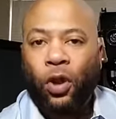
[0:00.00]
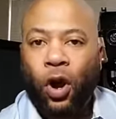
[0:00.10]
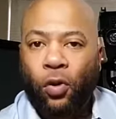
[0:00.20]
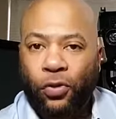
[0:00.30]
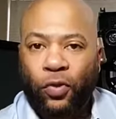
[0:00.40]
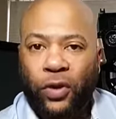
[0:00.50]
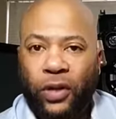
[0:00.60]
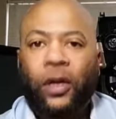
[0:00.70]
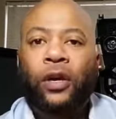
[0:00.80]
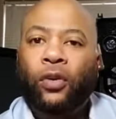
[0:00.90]
go through
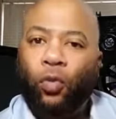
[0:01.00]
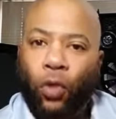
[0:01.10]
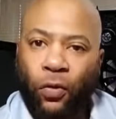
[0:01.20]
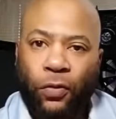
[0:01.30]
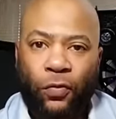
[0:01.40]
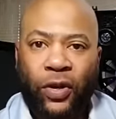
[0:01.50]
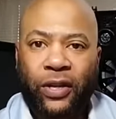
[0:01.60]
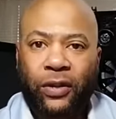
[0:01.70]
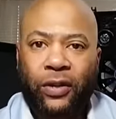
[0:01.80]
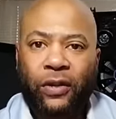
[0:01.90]
it, grow through it.
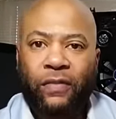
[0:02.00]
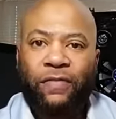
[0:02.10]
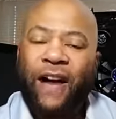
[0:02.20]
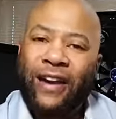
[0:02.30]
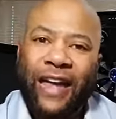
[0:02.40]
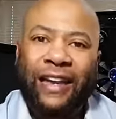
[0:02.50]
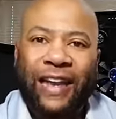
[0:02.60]
Find that